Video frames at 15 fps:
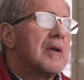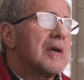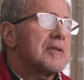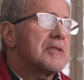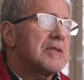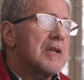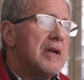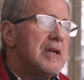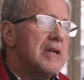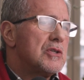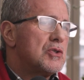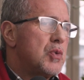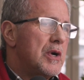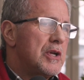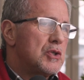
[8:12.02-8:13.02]
A study in
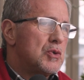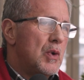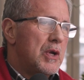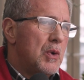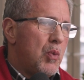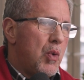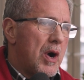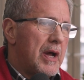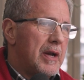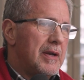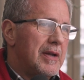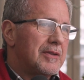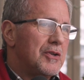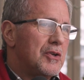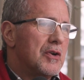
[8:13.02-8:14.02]
2021
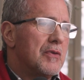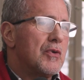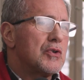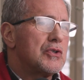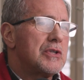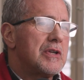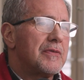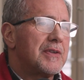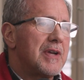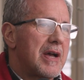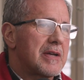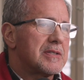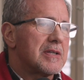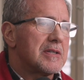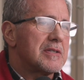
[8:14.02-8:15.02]
at the University of
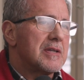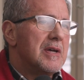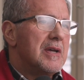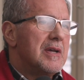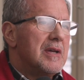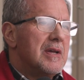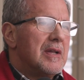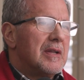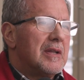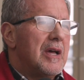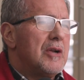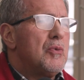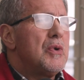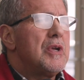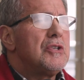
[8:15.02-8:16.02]
Texas
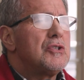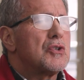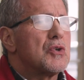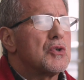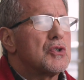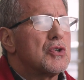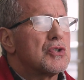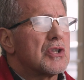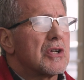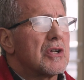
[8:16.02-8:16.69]
led researchers to